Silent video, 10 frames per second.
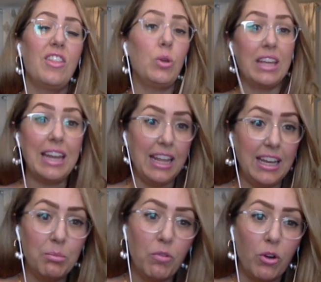that you can get
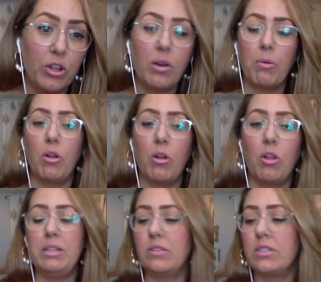in before you come
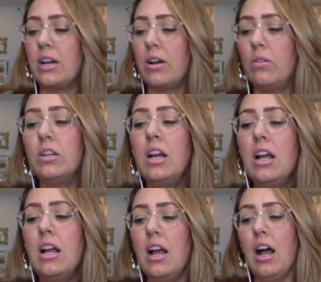all the way downtown.
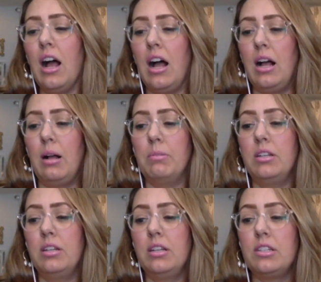
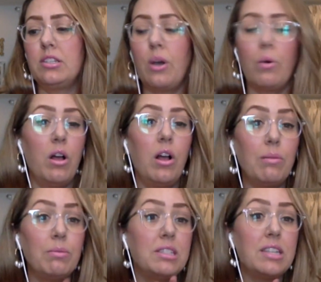Um,
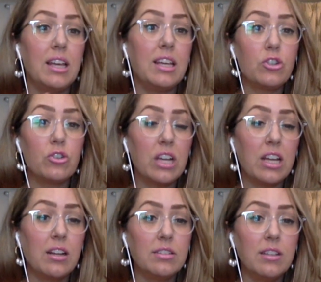so I would say get your
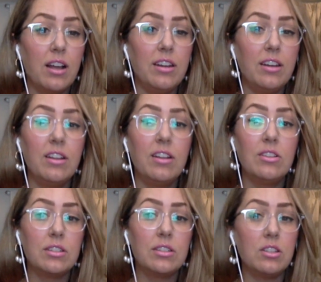ticket online,
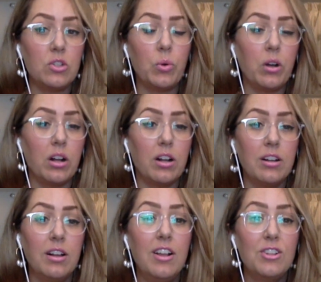look at the
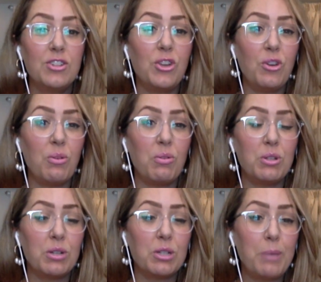tour so you know what
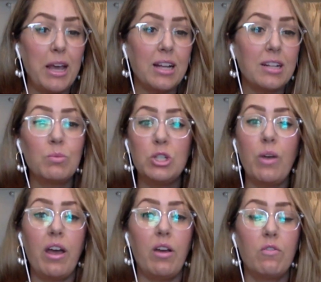to expect. We do
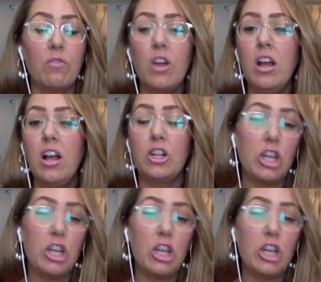have a